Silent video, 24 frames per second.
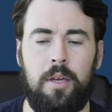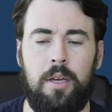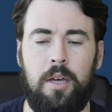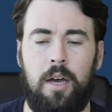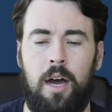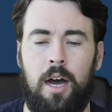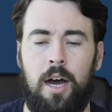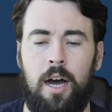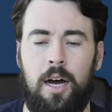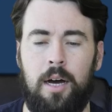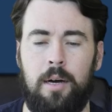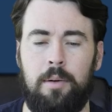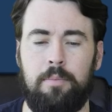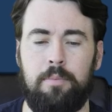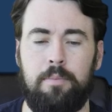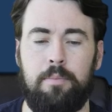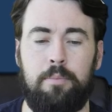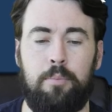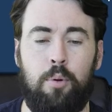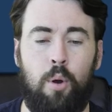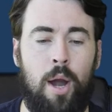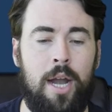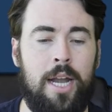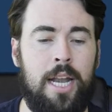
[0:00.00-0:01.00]

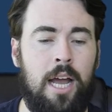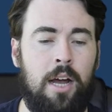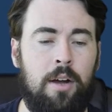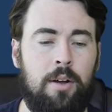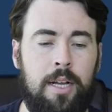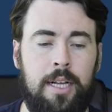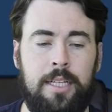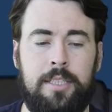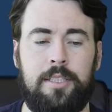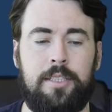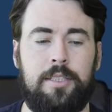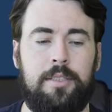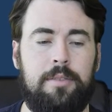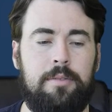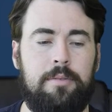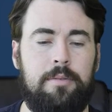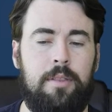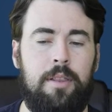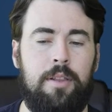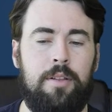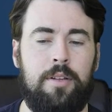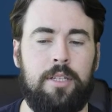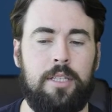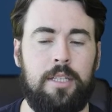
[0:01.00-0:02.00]
But right now, this
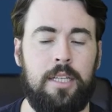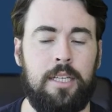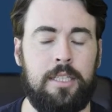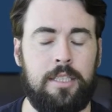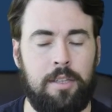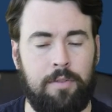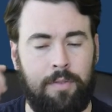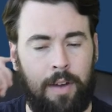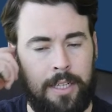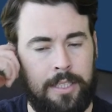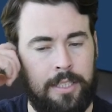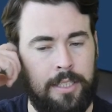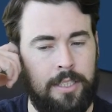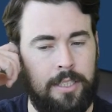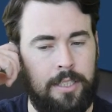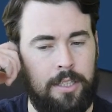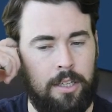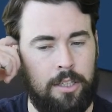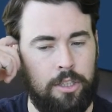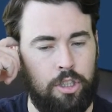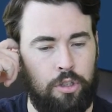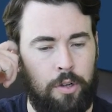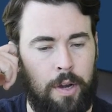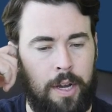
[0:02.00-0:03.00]
device is
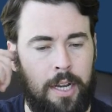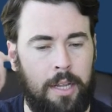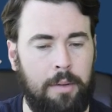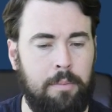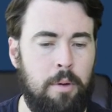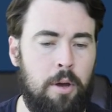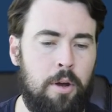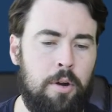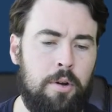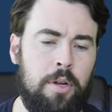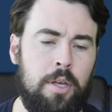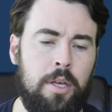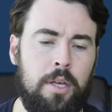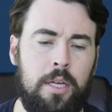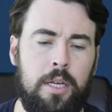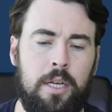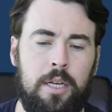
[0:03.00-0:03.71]
still in training mode,